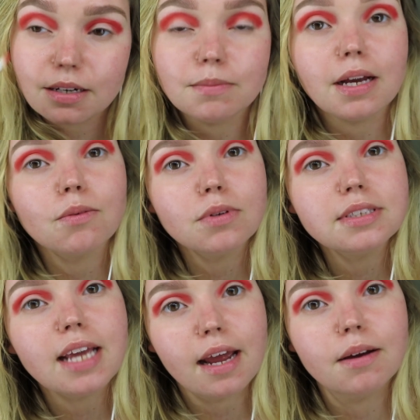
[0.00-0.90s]
And I'm like,
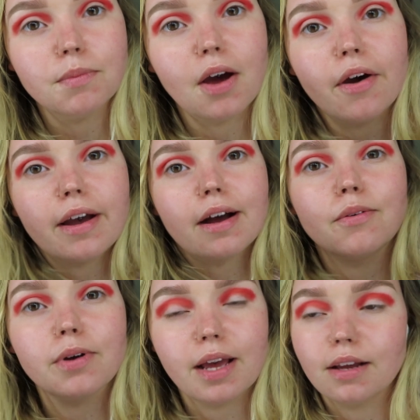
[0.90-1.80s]
well, damn, now I
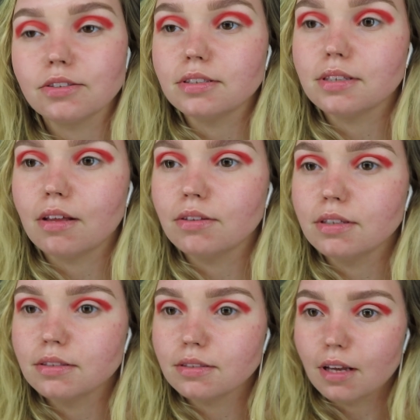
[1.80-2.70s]
kind of want to actually sell
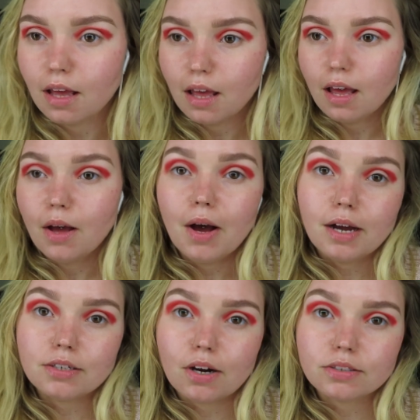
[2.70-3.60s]
these.
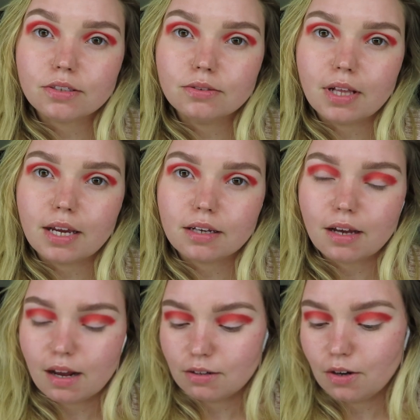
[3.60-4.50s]
I also, like,
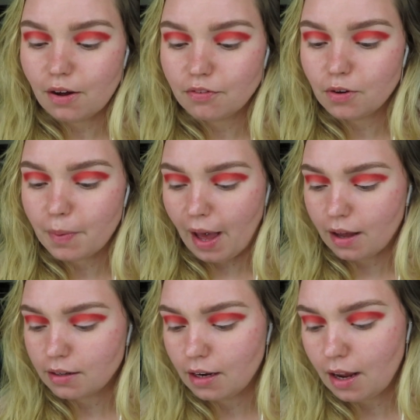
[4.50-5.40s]
I don't know, I feel
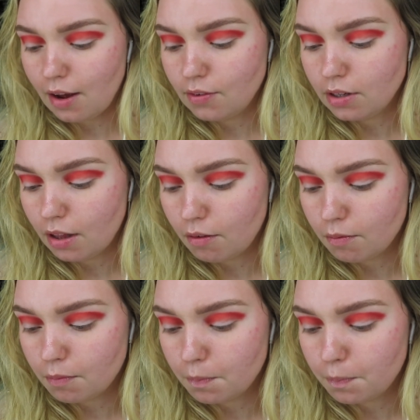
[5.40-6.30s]
bad like having to like
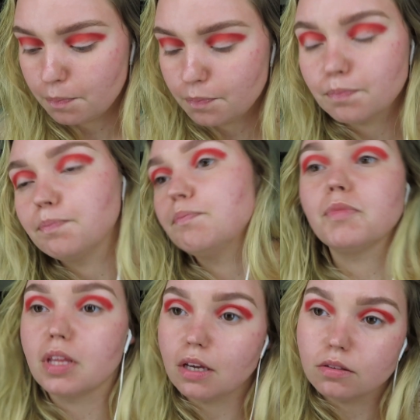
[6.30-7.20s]

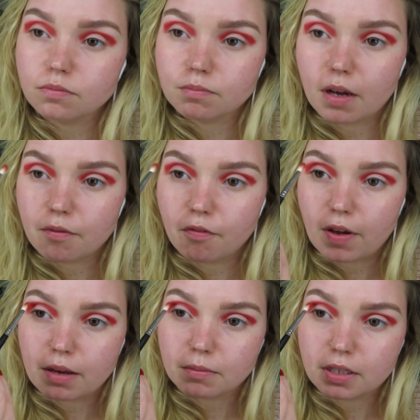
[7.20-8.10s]
guilt my
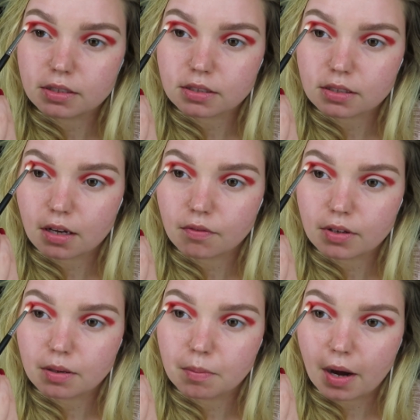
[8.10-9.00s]
family and stuff
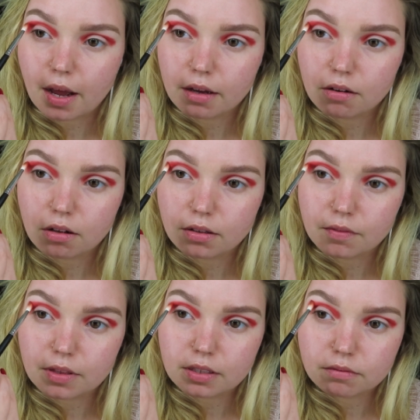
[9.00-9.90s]
into buying all
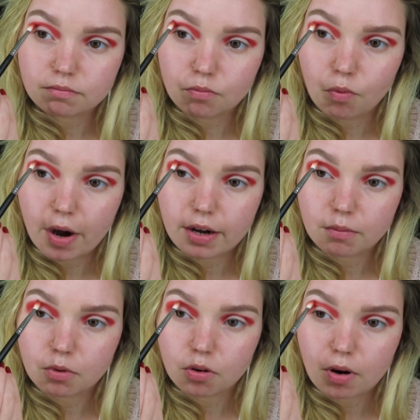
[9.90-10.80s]
of the
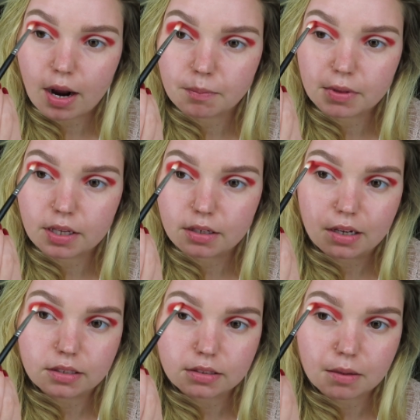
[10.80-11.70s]
random crap that
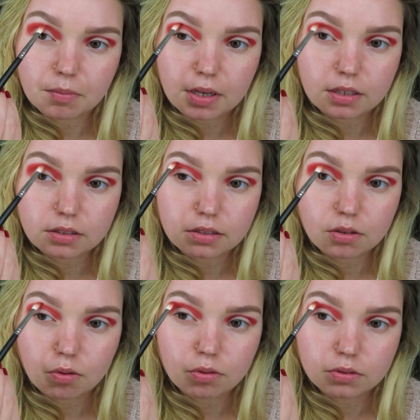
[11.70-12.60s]
ends up being
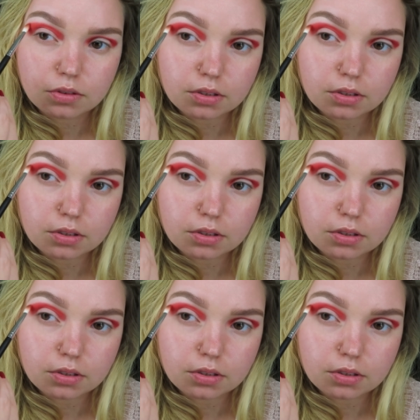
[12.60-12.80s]
sold.